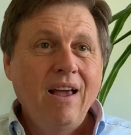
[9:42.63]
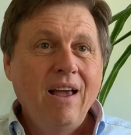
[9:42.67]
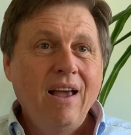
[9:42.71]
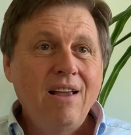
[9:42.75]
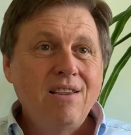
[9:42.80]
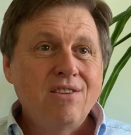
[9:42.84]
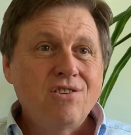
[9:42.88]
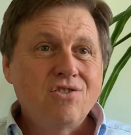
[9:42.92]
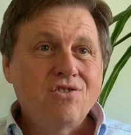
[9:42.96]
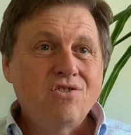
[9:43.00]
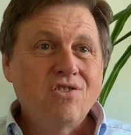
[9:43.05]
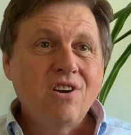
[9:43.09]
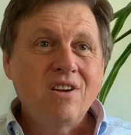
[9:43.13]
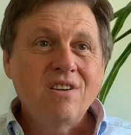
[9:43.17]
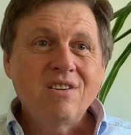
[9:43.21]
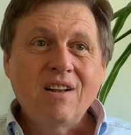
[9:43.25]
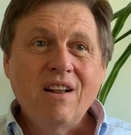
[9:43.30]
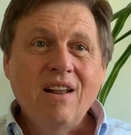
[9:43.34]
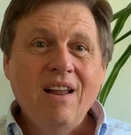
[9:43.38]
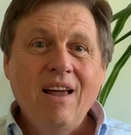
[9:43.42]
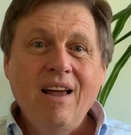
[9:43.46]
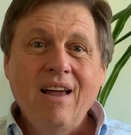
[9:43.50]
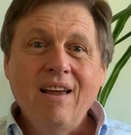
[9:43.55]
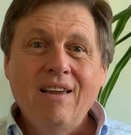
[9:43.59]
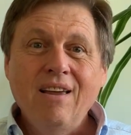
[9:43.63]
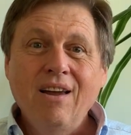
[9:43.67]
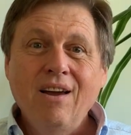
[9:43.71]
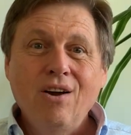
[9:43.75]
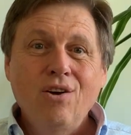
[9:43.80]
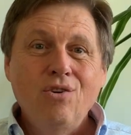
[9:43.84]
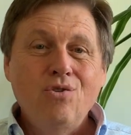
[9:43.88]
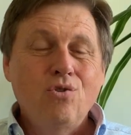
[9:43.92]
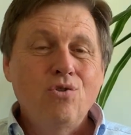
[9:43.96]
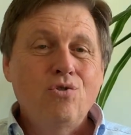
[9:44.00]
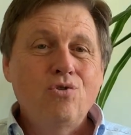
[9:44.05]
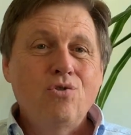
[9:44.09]
It's just like
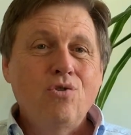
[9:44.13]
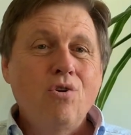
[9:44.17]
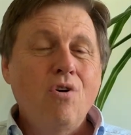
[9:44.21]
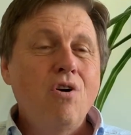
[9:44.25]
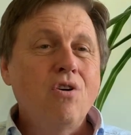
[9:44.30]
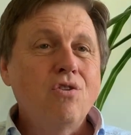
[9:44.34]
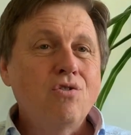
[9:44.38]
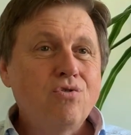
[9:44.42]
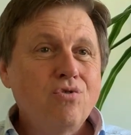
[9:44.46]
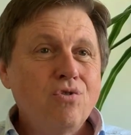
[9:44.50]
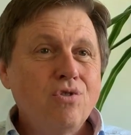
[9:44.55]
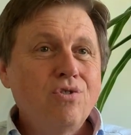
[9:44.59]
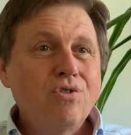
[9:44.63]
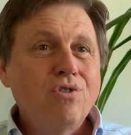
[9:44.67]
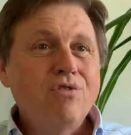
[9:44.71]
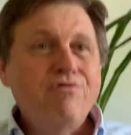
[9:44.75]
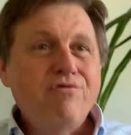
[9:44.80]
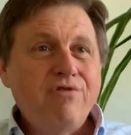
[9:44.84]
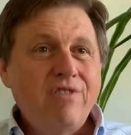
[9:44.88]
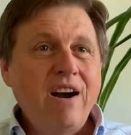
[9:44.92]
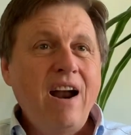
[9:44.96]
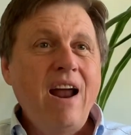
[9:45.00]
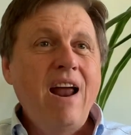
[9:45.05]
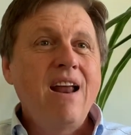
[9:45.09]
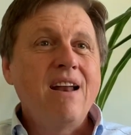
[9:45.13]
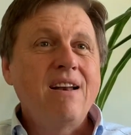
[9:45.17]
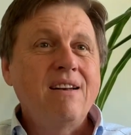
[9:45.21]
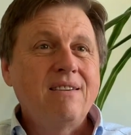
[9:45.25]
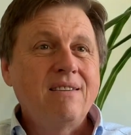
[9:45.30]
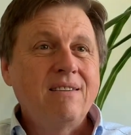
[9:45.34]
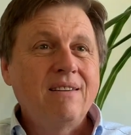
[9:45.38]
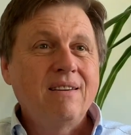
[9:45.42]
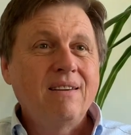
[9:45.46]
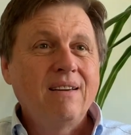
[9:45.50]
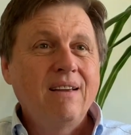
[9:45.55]
to talk to a good friend.